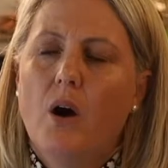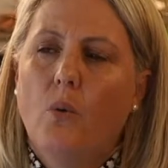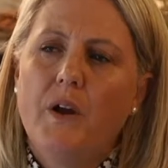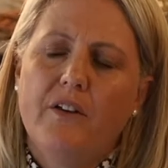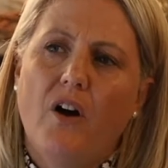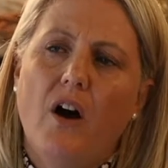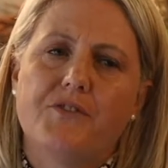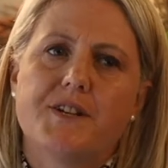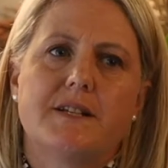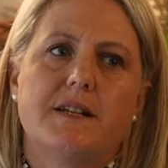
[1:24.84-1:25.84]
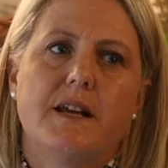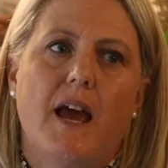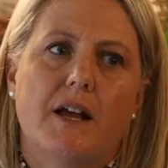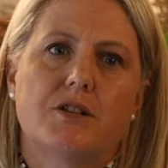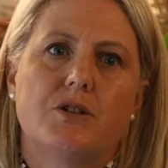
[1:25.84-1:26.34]
we've obviously
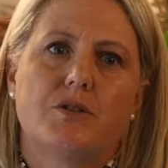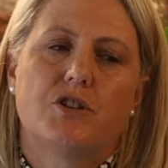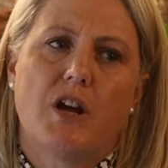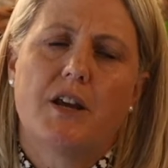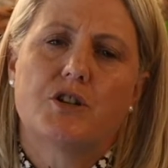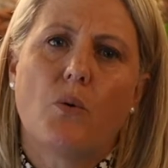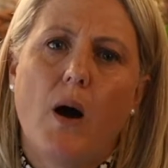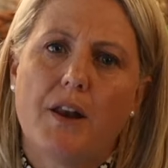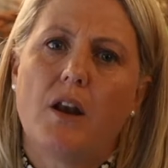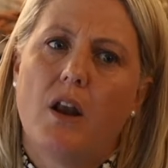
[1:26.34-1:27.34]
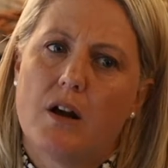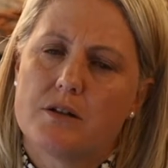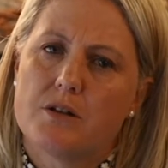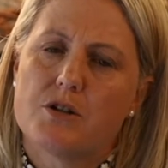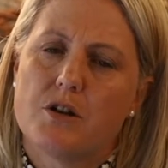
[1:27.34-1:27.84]
had to change quite a lot
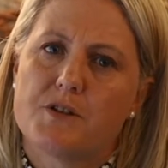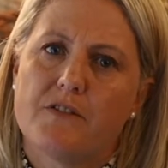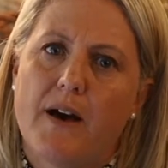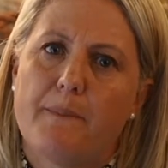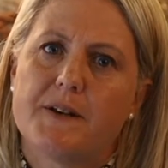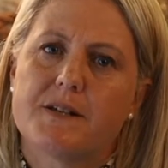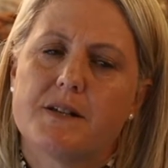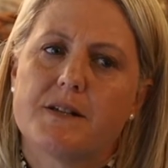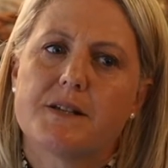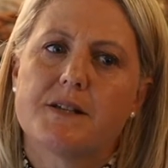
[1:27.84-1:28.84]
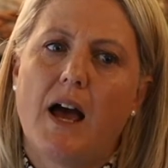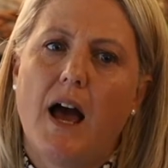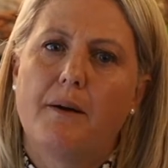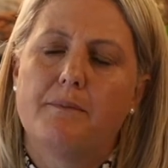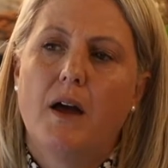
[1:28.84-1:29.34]
in terms of our business.
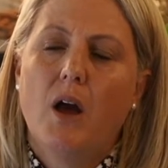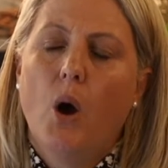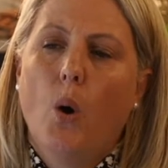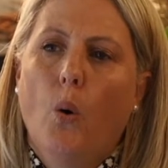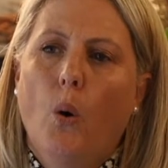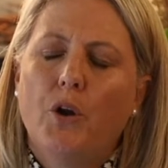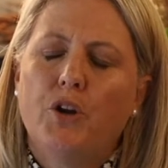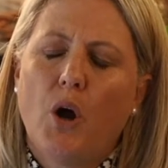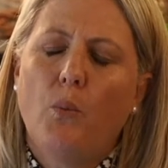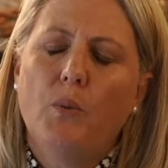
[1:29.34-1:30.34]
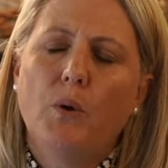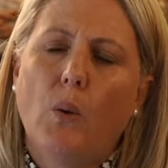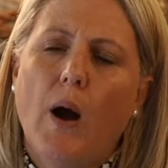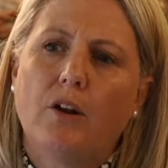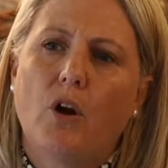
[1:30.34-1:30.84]
You know, we were
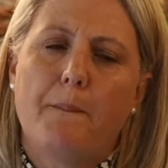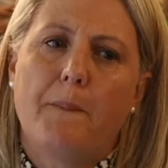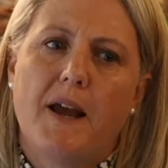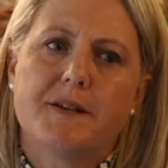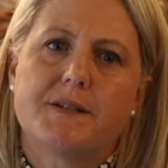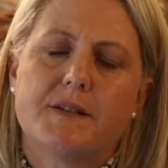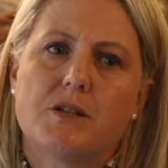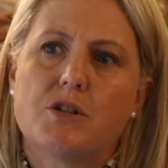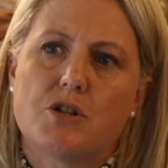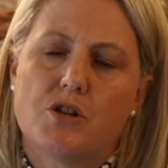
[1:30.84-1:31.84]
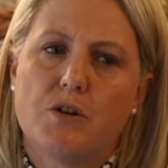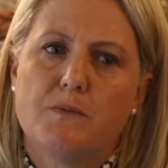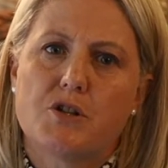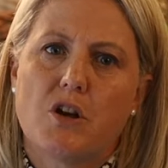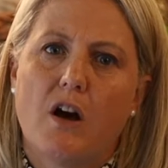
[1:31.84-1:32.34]
quite complacent in
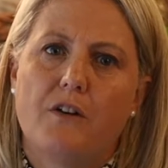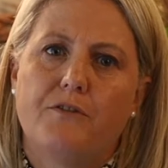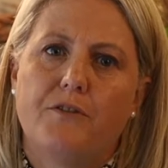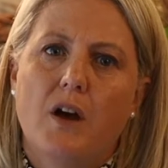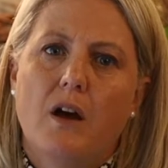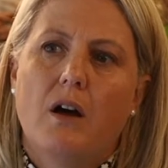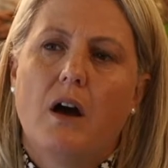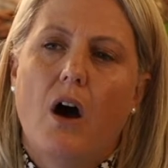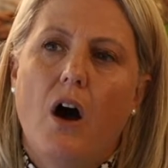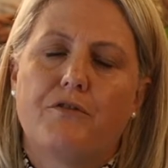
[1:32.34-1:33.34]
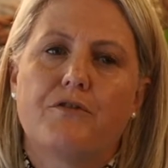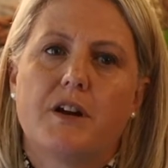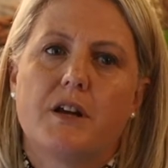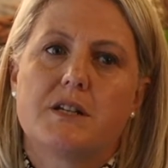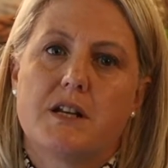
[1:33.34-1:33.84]
terms of
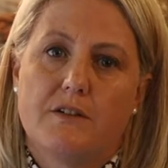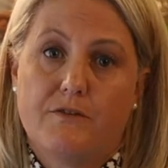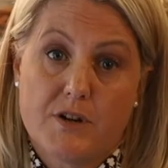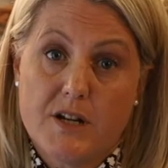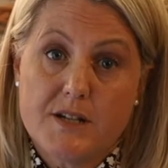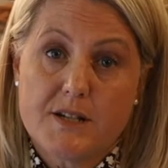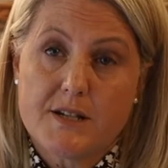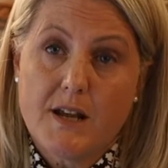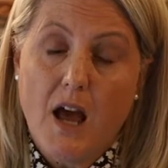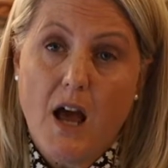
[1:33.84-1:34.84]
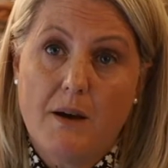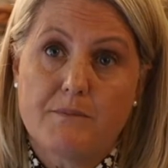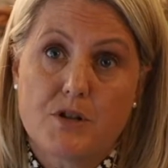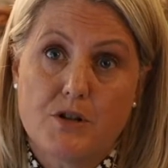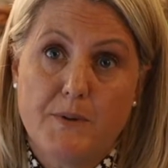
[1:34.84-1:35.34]
offering deliveries to